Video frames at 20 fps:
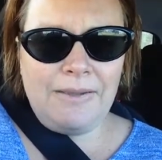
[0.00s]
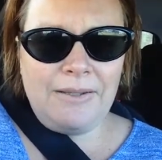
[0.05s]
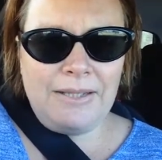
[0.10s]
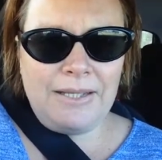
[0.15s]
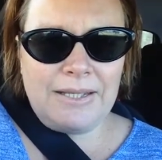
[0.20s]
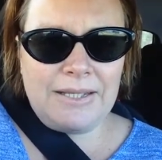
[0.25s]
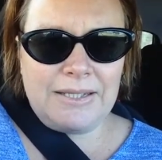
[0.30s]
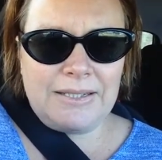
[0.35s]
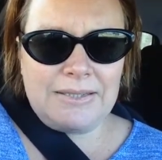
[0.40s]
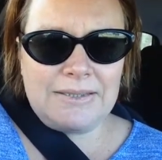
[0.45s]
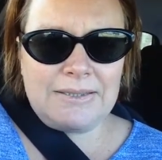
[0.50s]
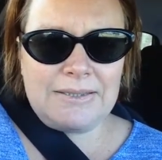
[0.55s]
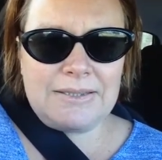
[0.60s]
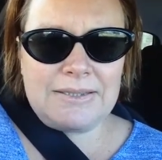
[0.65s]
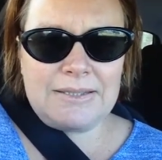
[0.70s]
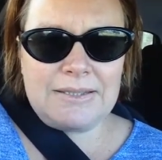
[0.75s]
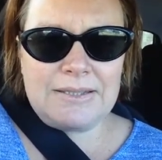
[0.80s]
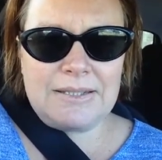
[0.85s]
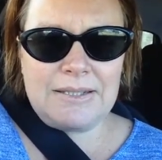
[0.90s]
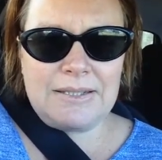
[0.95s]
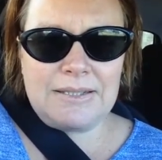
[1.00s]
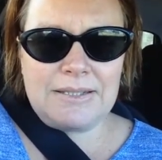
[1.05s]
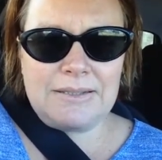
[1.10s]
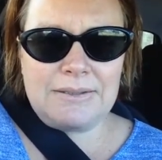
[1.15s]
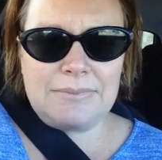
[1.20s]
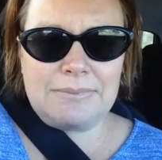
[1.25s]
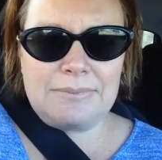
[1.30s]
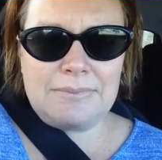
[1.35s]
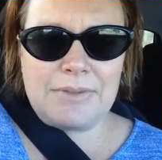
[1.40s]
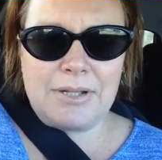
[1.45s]
yeah,
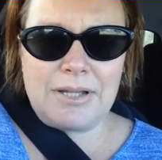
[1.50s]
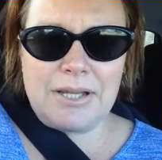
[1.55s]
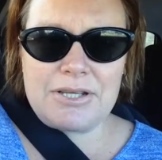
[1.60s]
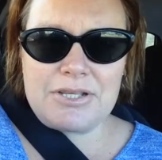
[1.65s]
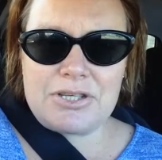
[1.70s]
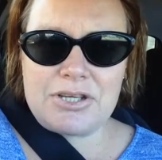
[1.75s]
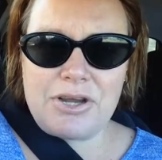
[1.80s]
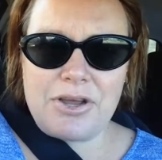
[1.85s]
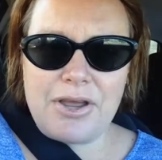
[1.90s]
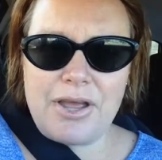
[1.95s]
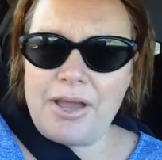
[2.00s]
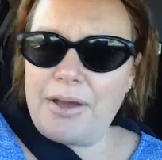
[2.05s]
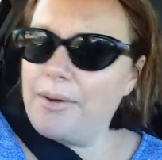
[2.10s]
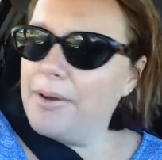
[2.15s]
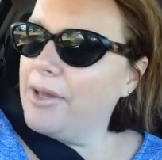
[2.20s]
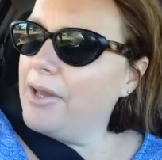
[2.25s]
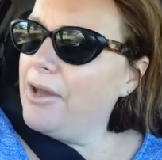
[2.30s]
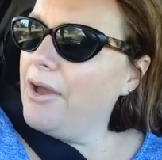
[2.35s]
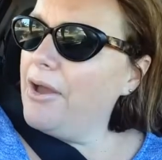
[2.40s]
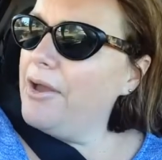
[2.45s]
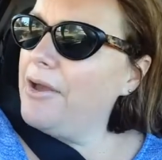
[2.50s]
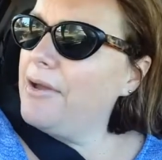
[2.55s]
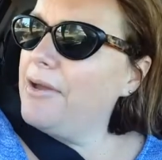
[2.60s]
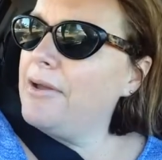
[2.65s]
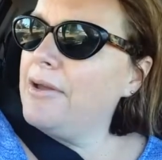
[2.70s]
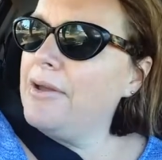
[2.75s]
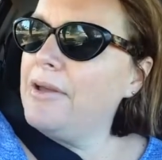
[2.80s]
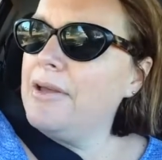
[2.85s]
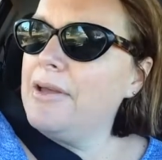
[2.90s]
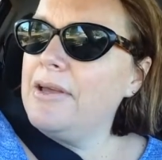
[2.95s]
um, I'll let you know how I go
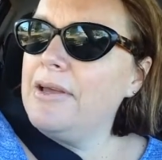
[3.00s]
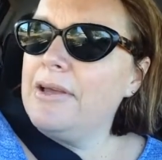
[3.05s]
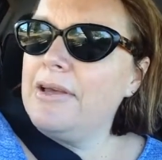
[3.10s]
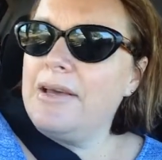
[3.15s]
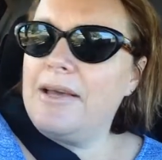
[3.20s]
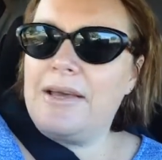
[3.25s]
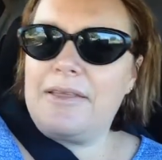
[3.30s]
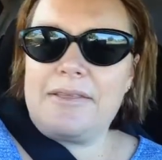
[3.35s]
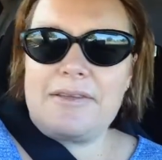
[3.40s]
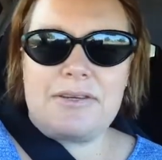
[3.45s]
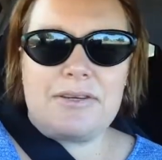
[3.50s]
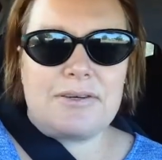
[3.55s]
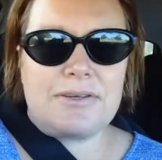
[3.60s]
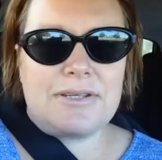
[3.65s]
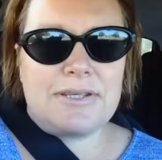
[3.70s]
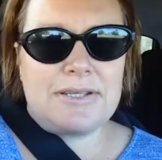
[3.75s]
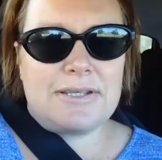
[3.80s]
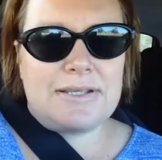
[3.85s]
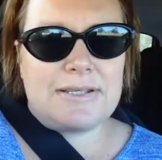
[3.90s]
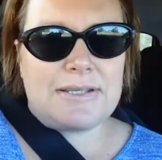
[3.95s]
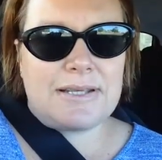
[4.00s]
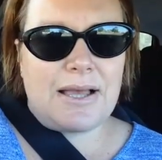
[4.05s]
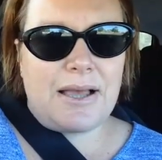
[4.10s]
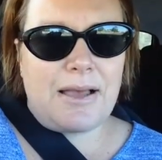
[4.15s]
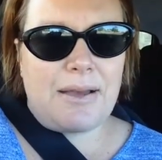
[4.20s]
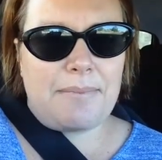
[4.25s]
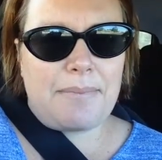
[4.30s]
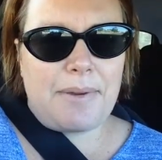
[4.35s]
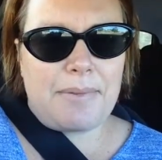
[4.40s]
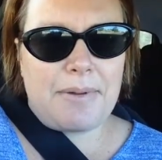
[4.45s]
at the doctor's.
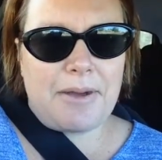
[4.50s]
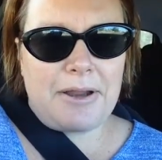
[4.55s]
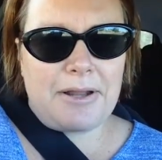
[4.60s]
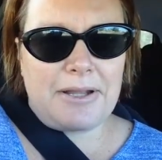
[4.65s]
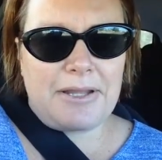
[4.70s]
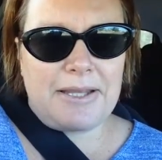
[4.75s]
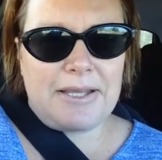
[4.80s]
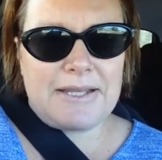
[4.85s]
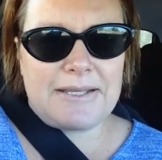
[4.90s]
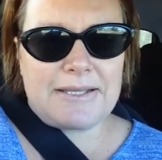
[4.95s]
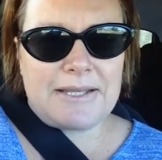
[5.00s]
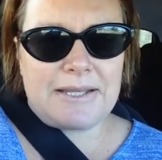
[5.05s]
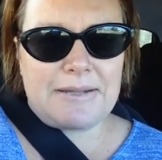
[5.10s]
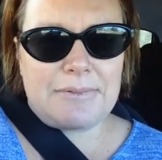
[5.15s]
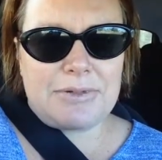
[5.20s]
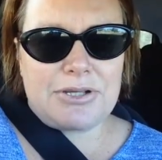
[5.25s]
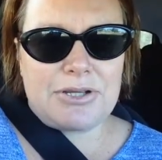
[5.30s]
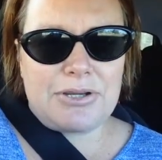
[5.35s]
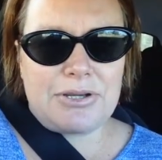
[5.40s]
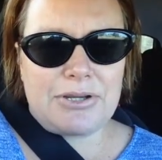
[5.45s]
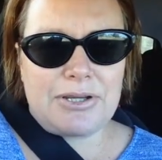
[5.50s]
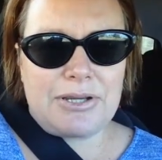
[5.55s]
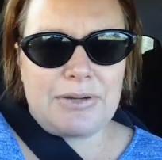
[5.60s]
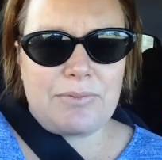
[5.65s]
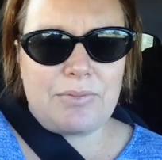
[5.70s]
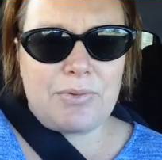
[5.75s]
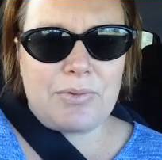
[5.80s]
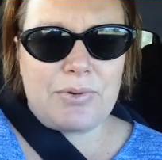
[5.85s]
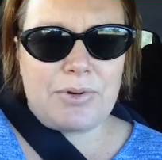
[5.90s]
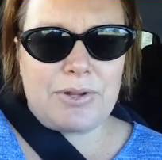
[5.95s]
Um, apparently he's at the maternity
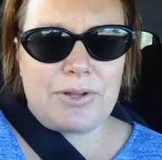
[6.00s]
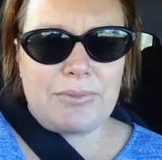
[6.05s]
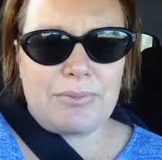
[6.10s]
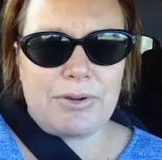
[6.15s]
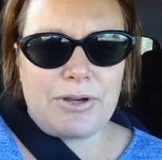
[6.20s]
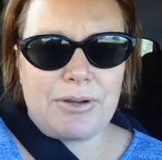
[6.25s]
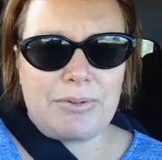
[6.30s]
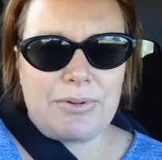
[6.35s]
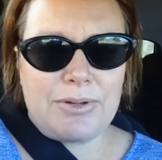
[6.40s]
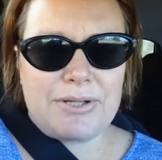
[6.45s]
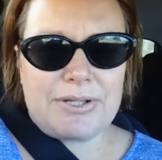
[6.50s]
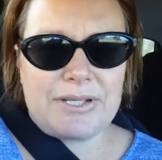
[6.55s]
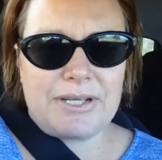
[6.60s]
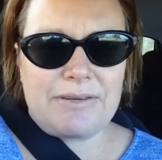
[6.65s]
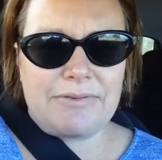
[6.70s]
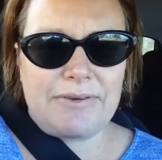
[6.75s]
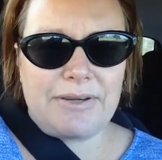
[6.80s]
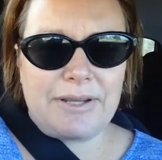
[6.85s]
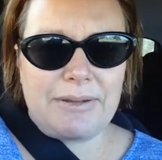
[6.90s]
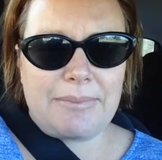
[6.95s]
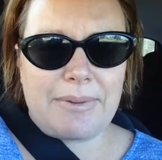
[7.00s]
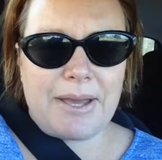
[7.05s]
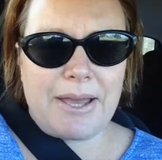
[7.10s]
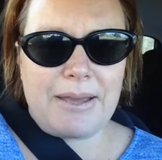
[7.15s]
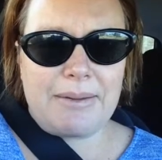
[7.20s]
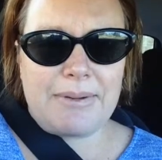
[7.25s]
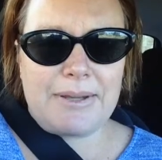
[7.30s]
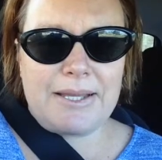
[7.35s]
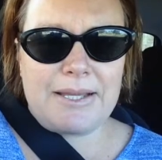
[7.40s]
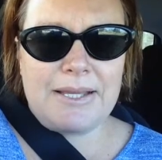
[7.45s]
ward at the moment delivering a
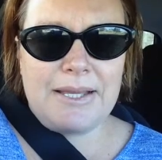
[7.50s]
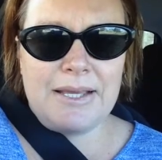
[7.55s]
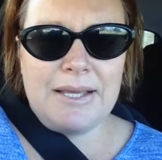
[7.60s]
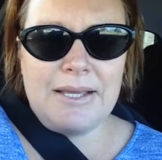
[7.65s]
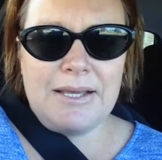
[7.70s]
baby.